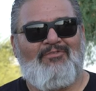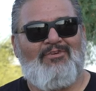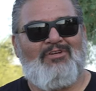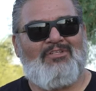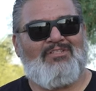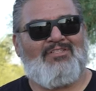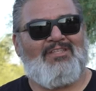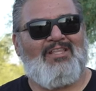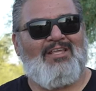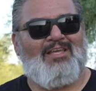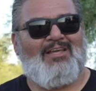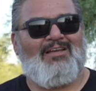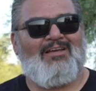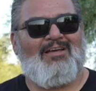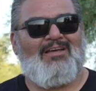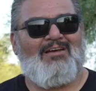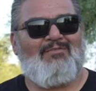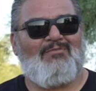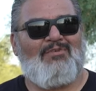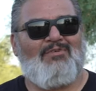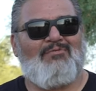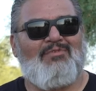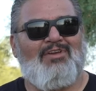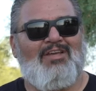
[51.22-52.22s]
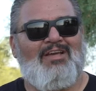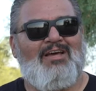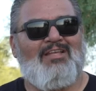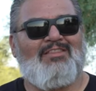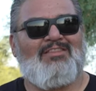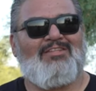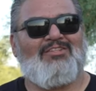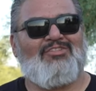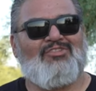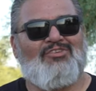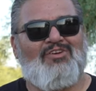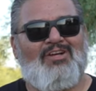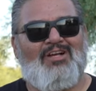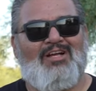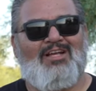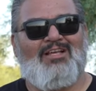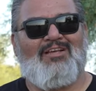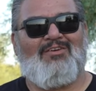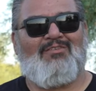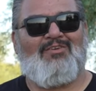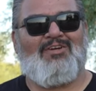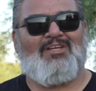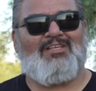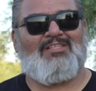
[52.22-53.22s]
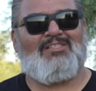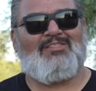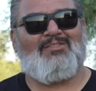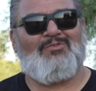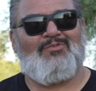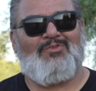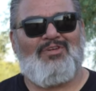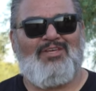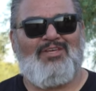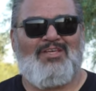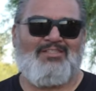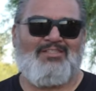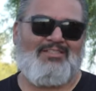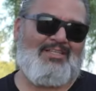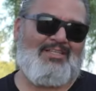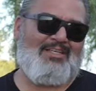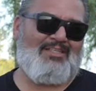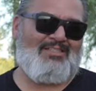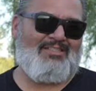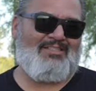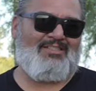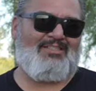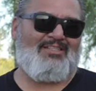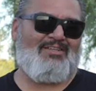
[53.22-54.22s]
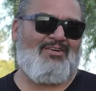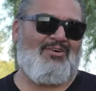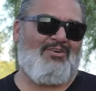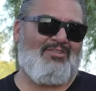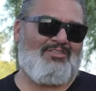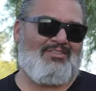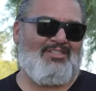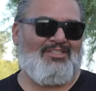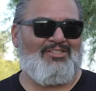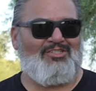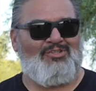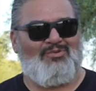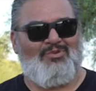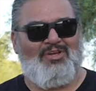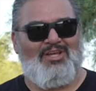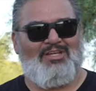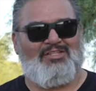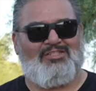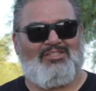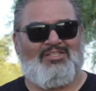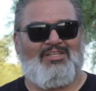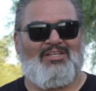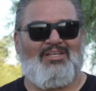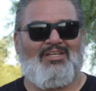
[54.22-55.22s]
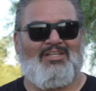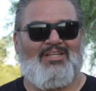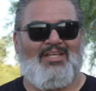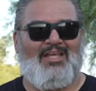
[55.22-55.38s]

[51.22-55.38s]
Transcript: First thing uh, when we got the truck was we assessed the whole situation